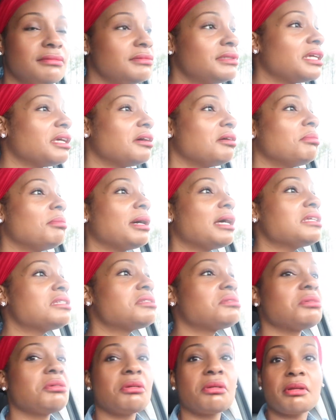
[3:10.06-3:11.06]
tell my
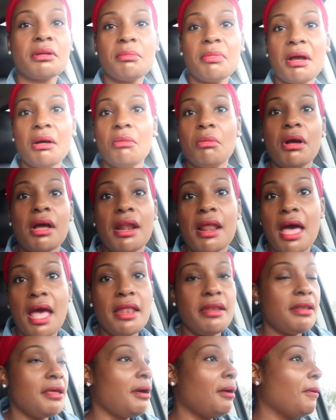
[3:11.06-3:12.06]
story about what
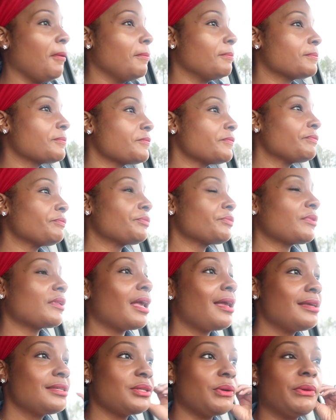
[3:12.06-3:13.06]
I know.
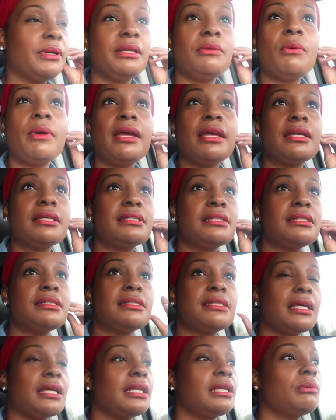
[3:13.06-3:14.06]
So anyways, he
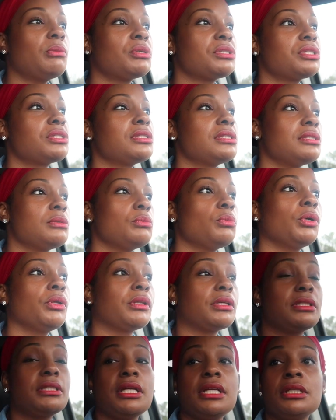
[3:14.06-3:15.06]
said he was,
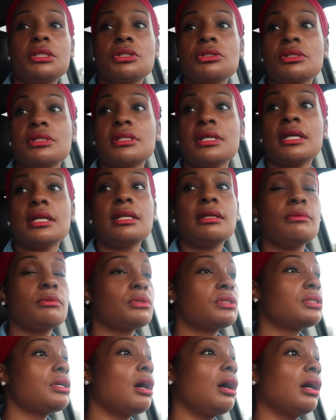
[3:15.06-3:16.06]
well, the teacher said he
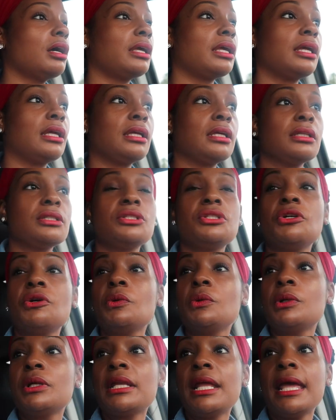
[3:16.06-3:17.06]
was talking,
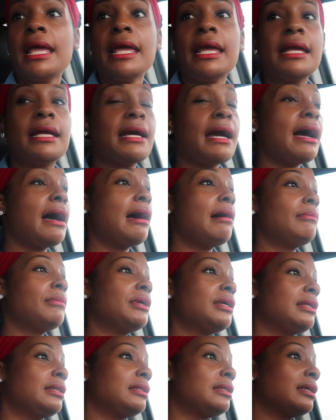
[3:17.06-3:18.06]
doing a
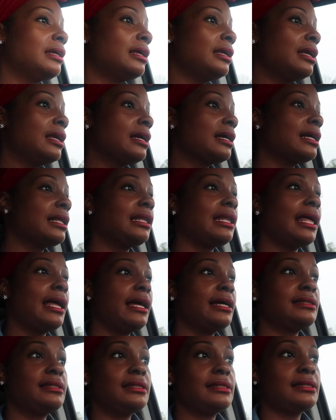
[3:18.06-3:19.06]
common
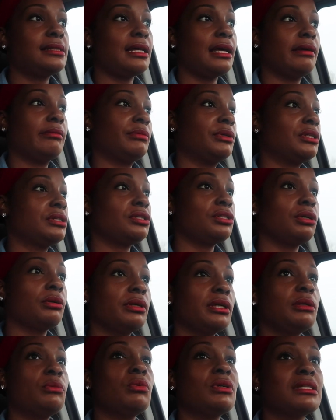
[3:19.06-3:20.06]
class assignment. So
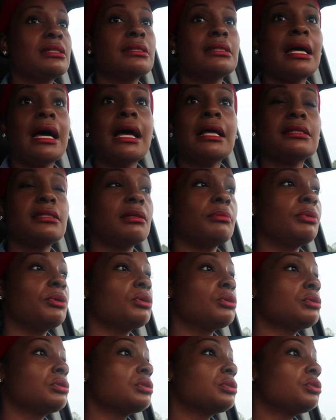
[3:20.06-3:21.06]
he was not
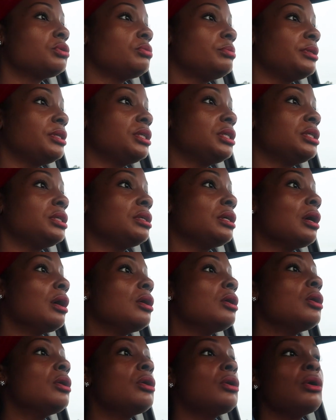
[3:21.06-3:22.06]
supposed to be
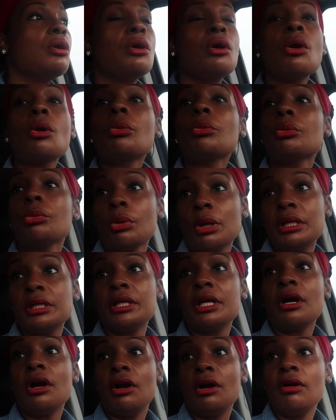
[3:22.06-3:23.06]

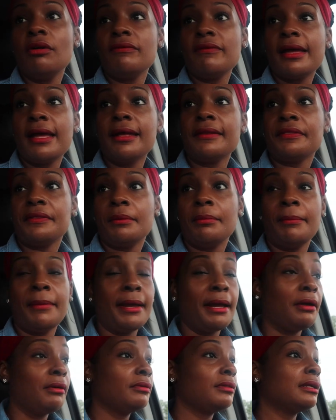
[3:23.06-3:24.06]
running off at the
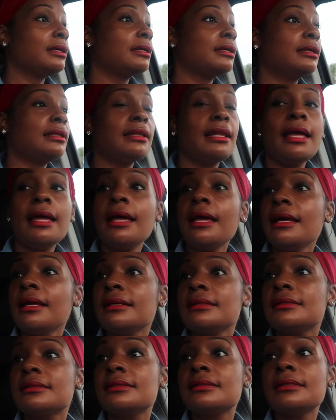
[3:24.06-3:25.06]
mouth in
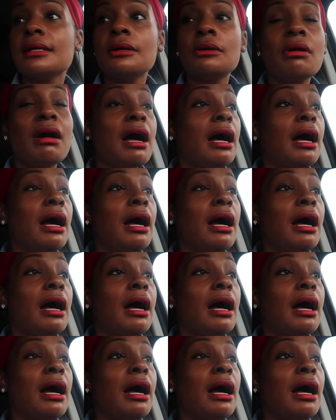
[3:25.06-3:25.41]
class. So